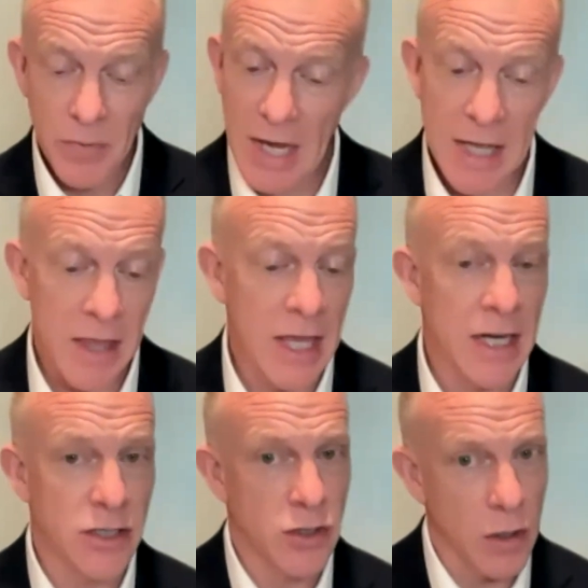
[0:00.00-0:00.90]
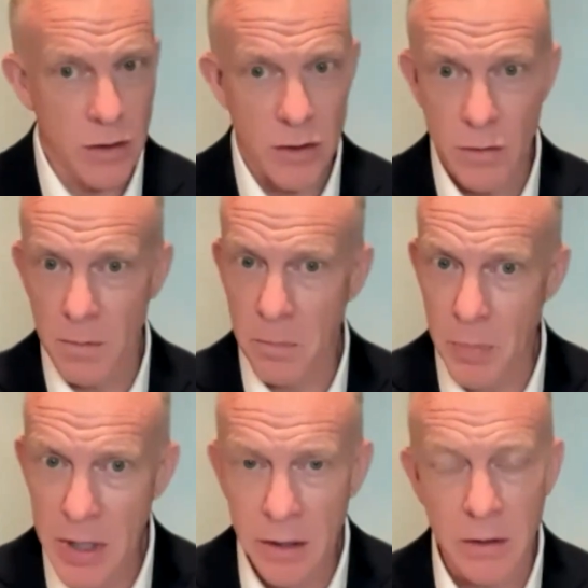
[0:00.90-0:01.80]
And then it starts to
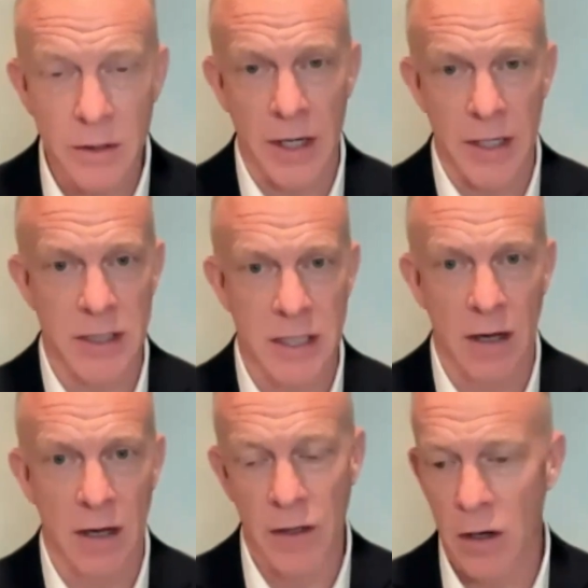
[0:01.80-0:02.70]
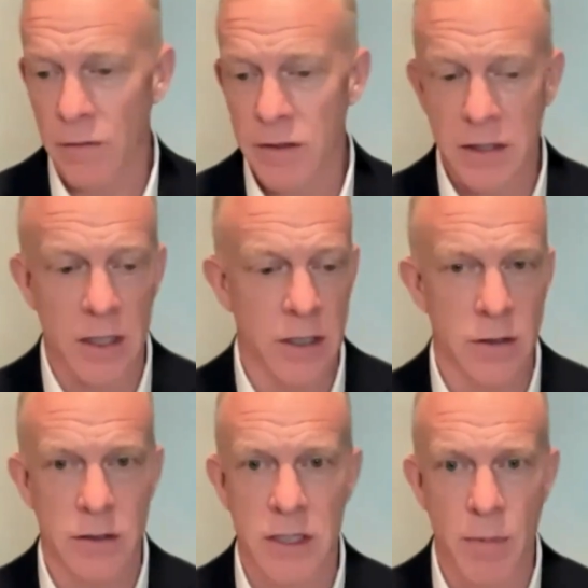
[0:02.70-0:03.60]
build on itself. And all of a sudden
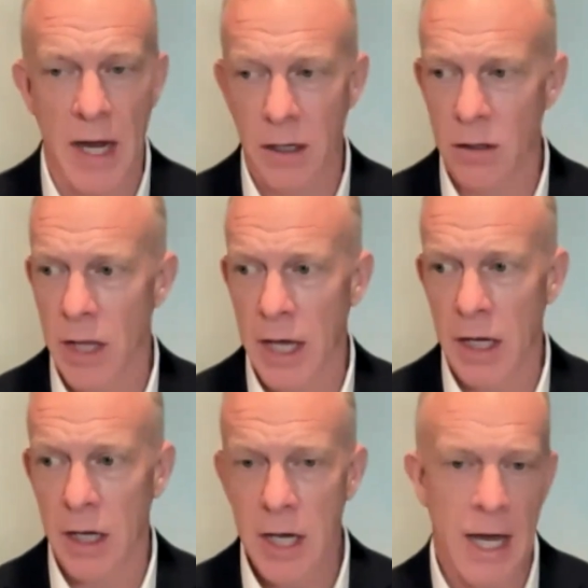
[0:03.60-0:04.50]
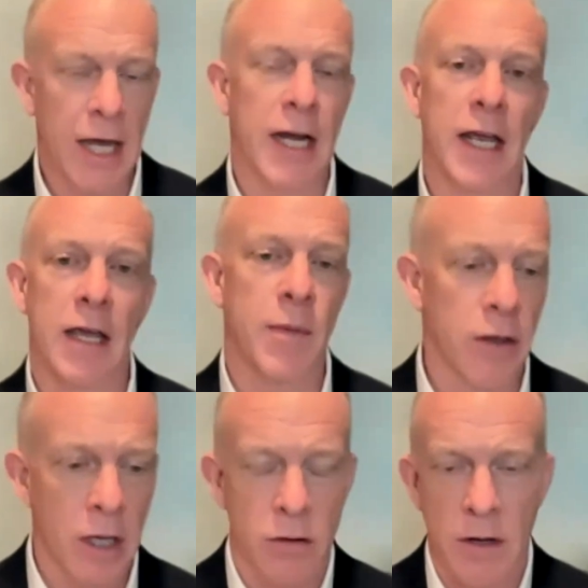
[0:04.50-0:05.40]
you sit back and you're like, I got an email
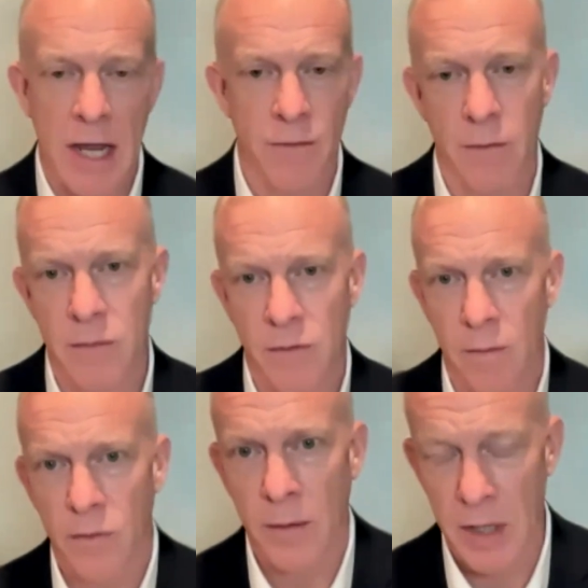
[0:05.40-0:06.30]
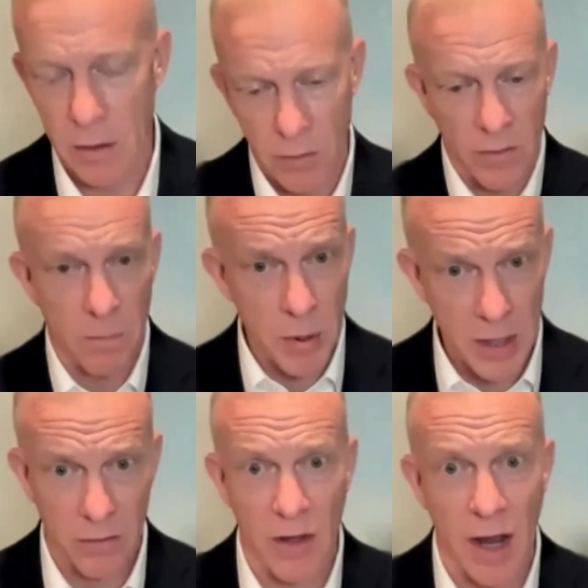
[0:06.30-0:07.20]
the other day from somebody who runs a
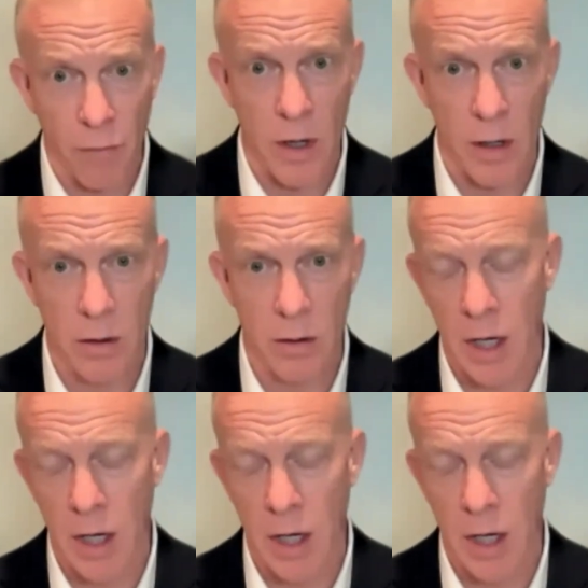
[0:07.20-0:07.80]
big software